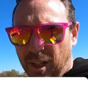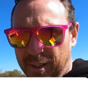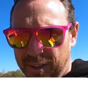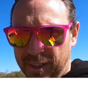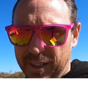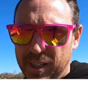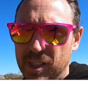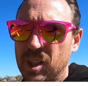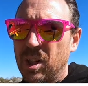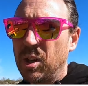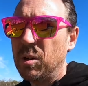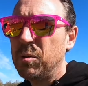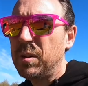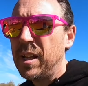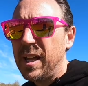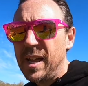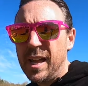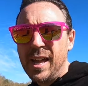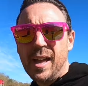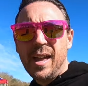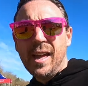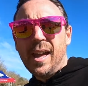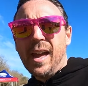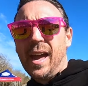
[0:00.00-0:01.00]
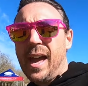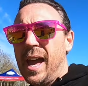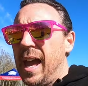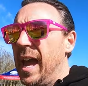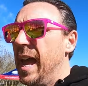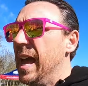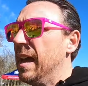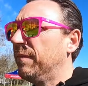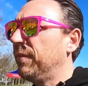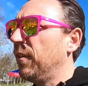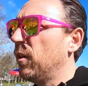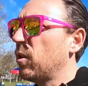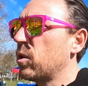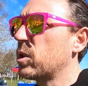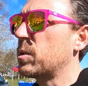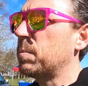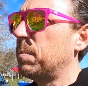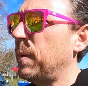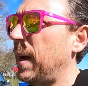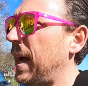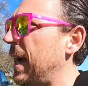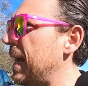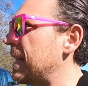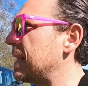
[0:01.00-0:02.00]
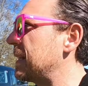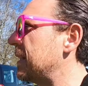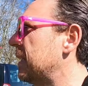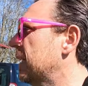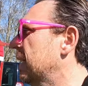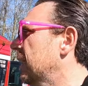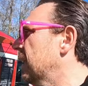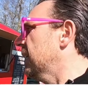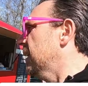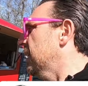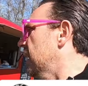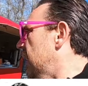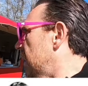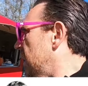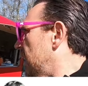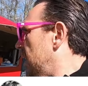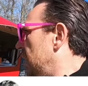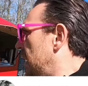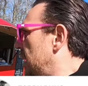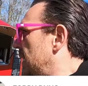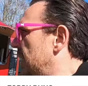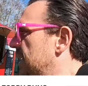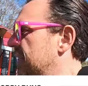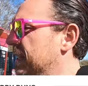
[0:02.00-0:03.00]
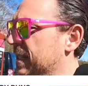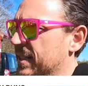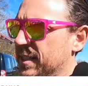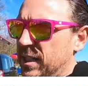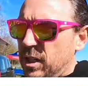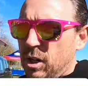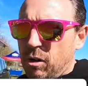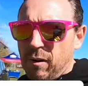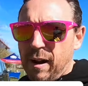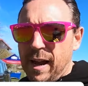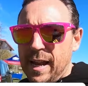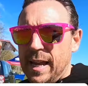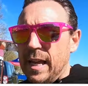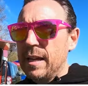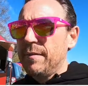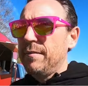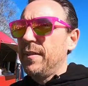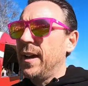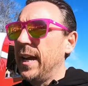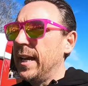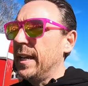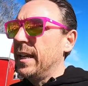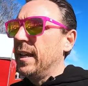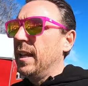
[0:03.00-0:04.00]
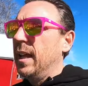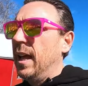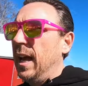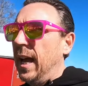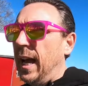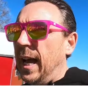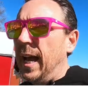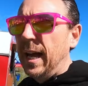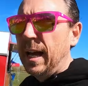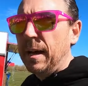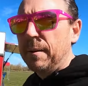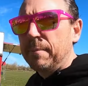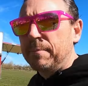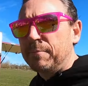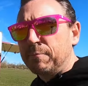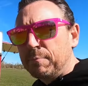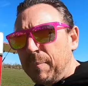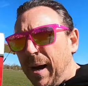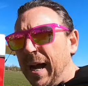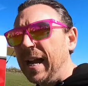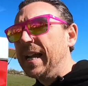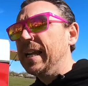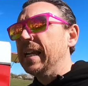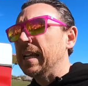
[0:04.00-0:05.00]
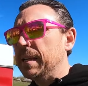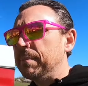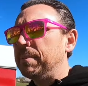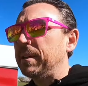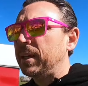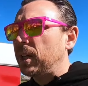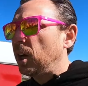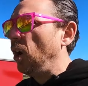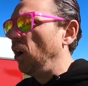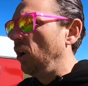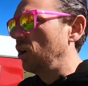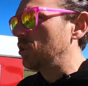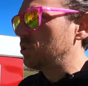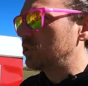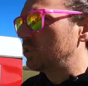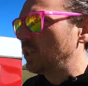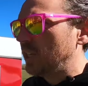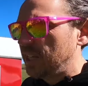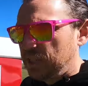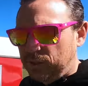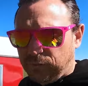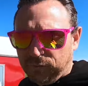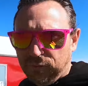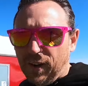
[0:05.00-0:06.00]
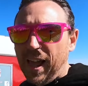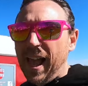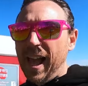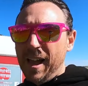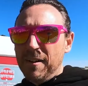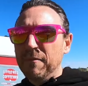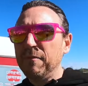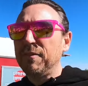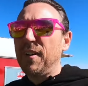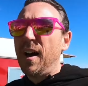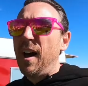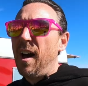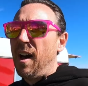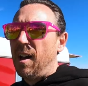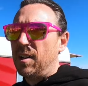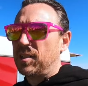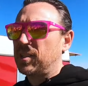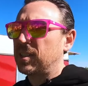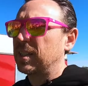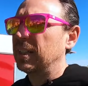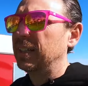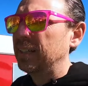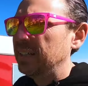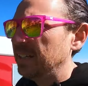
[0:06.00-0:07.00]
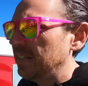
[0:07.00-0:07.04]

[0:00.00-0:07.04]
I think it's, called, Air Force Base. This is a great event, uh, mainly because it's flat and fast.